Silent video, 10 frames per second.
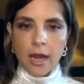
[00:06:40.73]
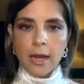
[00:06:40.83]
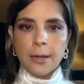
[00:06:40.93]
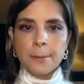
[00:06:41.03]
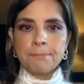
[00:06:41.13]

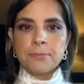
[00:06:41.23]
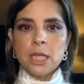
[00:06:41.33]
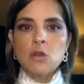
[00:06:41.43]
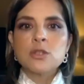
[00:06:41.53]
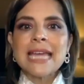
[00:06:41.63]

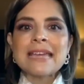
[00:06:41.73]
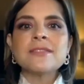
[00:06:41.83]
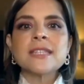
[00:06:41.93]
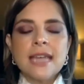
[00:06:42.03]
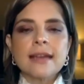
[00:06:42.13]
You know,
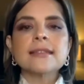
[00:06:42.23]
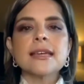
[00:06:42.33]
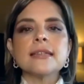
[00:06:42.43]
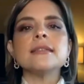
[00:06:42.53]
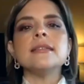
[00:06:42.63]
safe sex
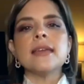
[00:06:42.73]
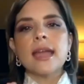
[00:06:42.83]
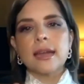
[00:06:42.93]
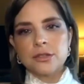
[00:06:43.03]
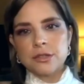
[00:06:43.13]
is the
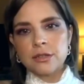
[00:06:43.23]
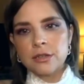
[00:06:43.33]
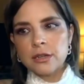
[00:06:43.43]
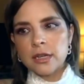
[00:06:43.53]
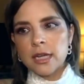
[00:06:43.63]

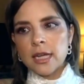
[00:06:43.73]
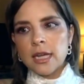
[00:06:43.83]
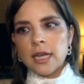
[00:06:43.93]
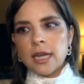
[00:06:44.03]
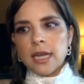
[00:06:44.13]
answer.
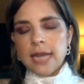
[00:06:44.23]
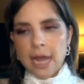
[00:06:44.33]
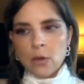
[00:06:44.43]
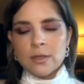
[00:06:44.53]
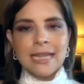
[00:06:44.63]

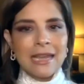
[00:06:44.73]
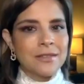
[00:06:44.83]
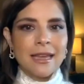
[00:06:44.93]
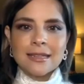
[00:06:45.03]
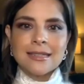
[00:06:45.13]
Now, safe
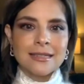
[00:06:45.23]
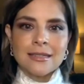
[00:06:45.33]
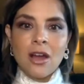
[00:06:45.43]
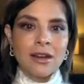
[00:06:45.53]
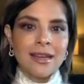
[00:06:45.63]
sex
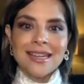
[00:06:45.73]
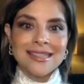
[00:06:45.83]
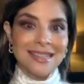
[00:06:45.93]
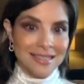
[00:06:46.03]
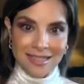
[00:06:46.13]
does not
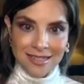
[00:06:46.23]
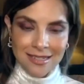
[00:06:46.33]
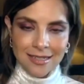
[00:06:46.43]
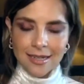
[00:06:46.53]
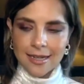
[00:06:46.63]

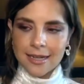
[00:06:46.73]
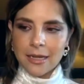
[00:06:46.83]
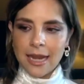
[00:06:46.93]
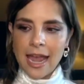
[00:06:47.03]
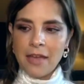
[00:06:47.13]
exist.
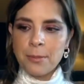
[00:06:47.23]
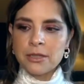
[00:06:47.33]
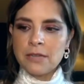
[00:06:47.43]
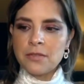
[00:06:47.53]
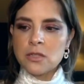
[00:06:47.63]
I
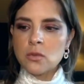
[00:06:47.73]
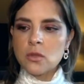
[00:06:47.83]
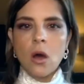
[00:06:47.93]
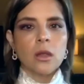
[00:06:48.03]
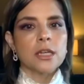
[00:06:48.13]
believe this was
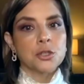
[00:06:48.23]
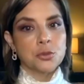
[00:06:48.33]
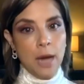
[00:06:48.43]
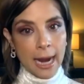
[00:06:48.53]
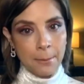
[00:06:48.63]
all a
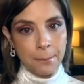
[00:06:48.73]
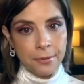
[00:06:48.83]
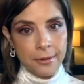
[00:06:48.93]
trap.